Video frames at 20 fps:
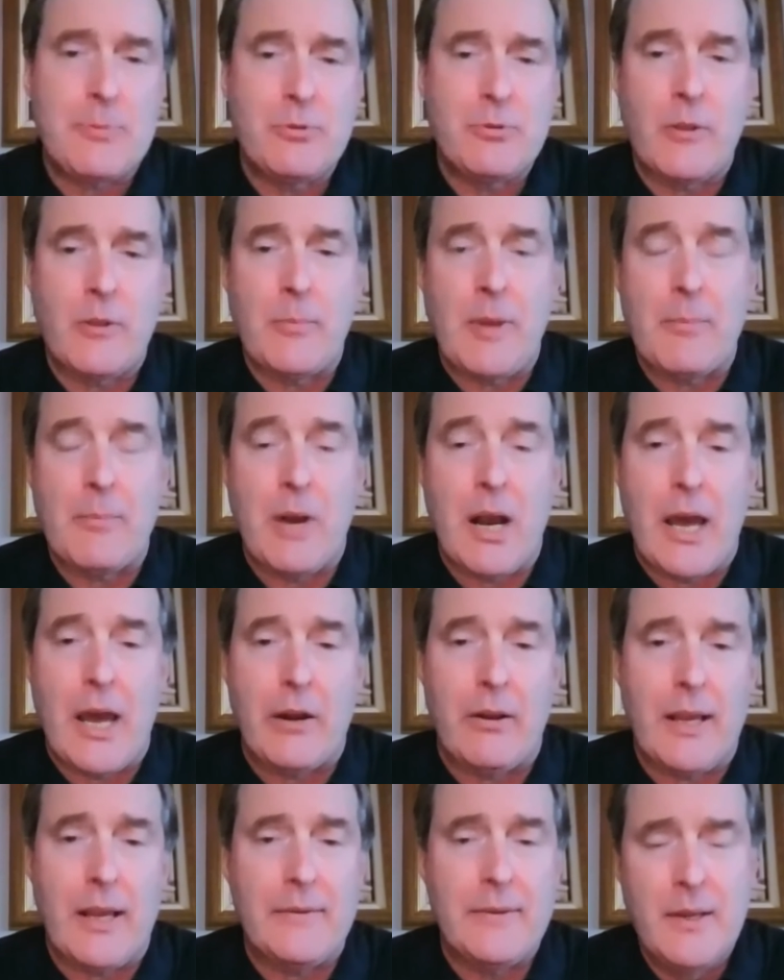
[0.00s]
been sort of my
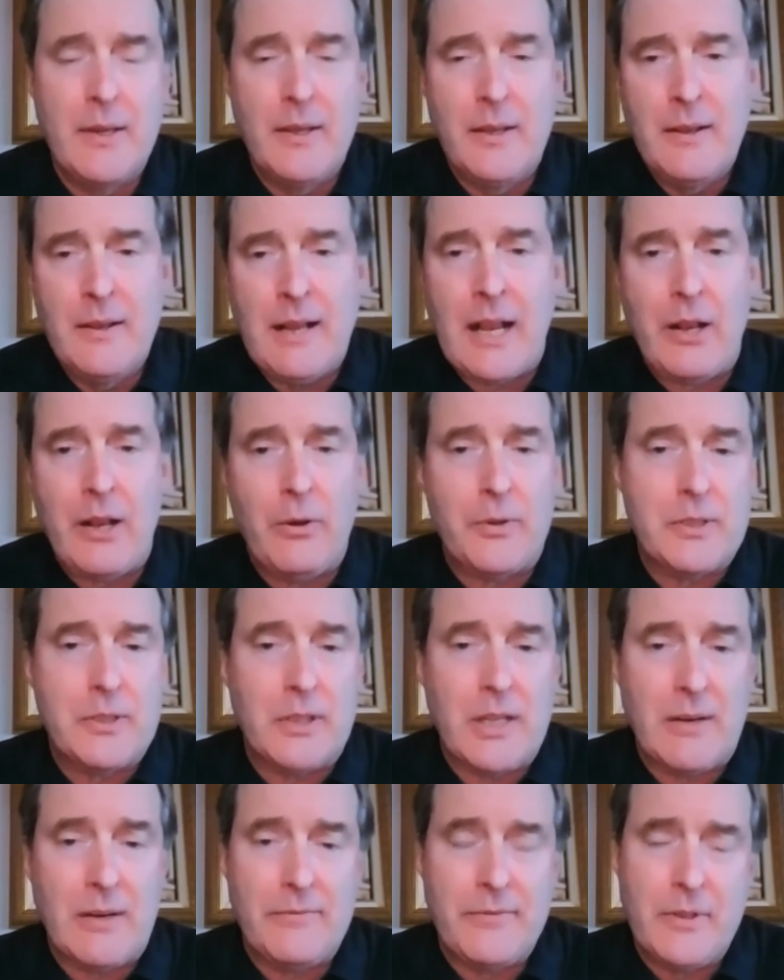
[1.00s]
motto. I I
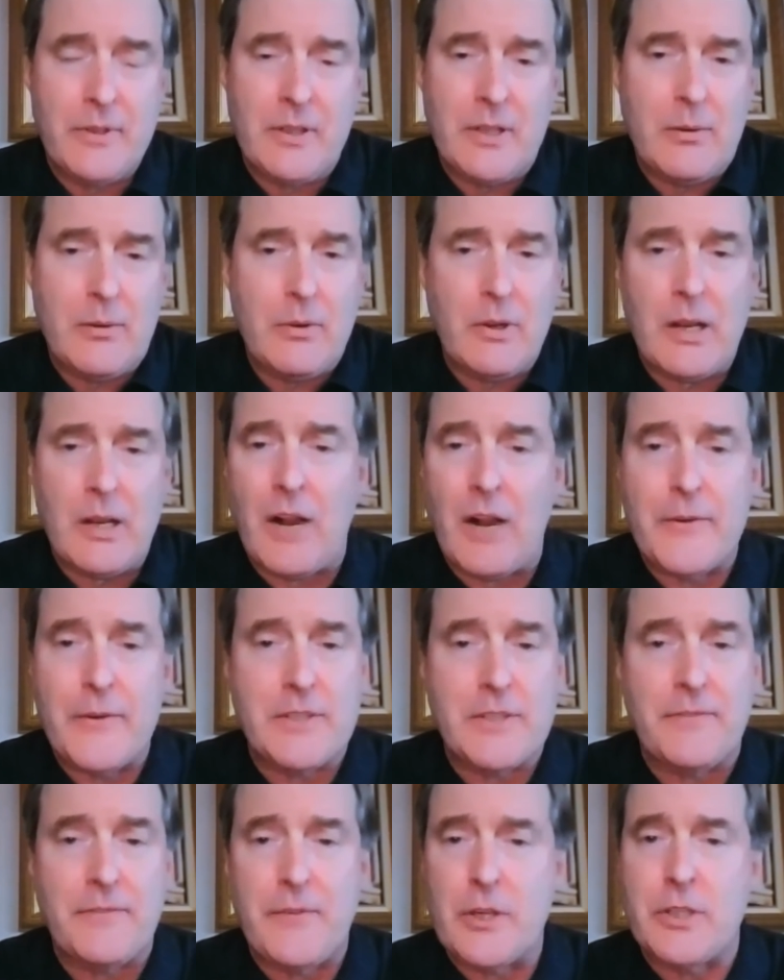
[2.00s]
always love you know
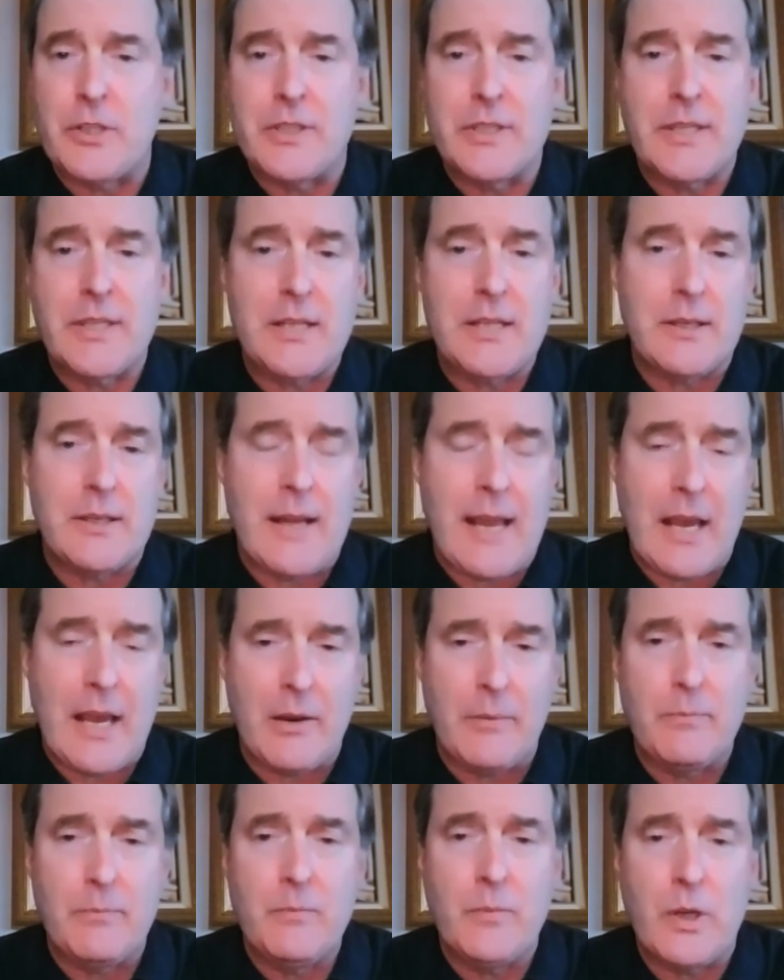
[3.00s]
office efficiencies and how
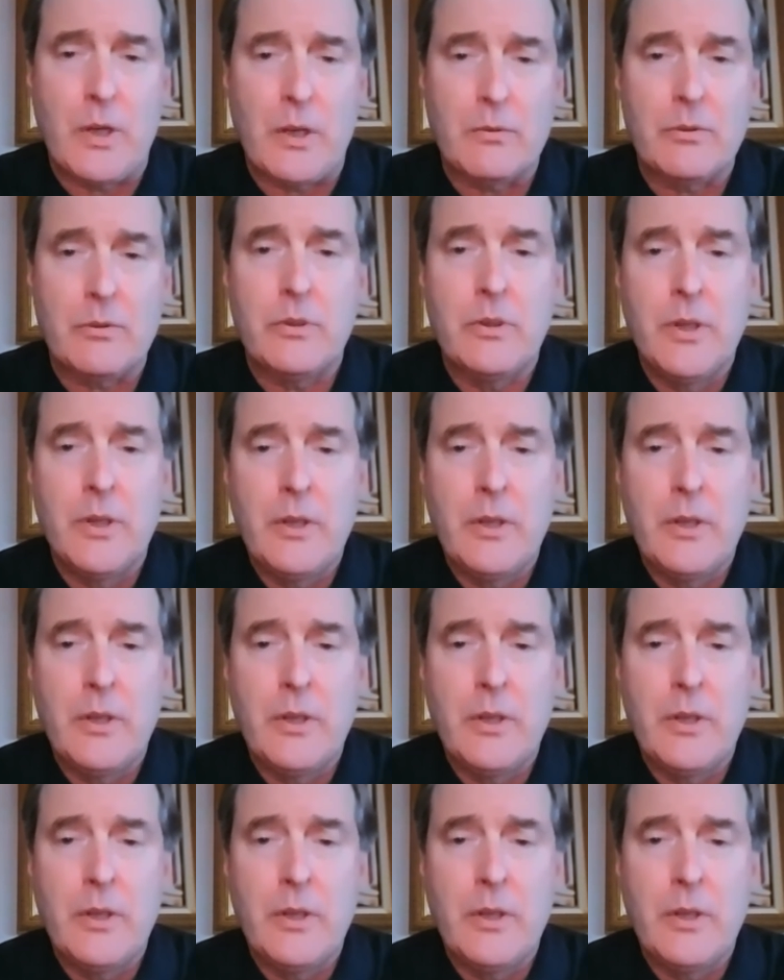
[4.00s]
to you know